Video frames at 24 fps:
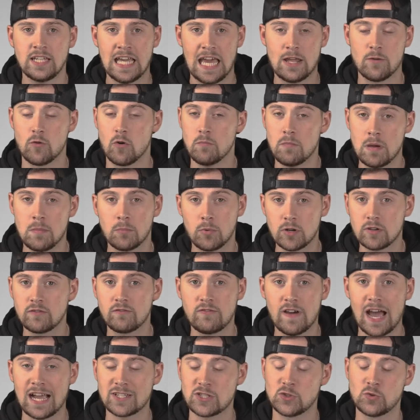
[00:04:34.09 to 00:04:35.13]
And remembering
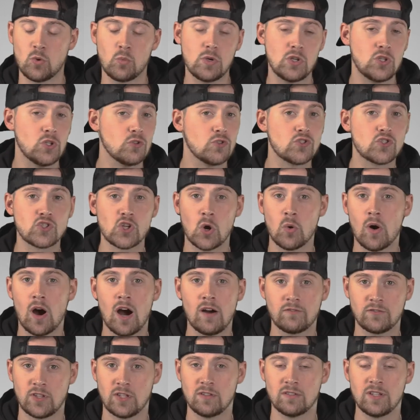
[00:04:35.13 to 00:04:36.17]
facts is what we do so
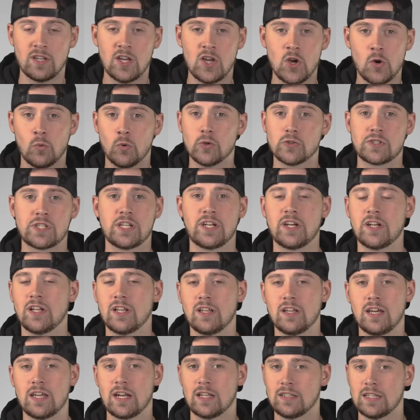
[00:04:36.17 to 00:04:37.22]
often. We'll sit in
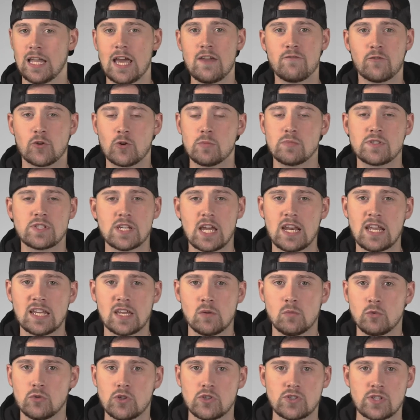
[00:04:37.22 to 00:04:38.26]
a, in a life group setting
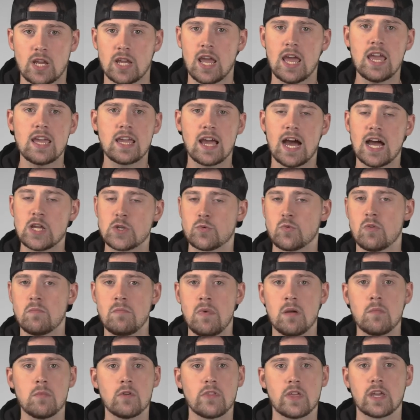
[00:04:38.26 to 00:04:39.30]
and we'll just say, hey guys,
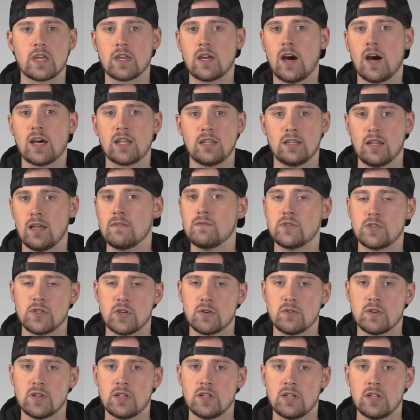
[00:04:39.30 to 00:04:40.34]
remember that God loves
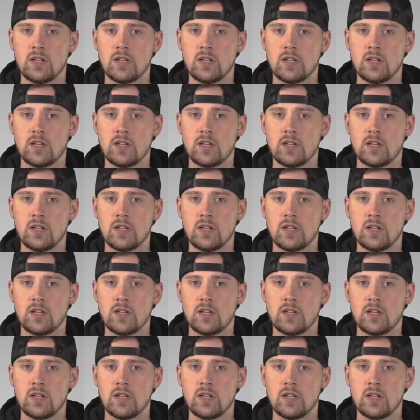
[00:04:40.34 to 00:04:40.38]
you.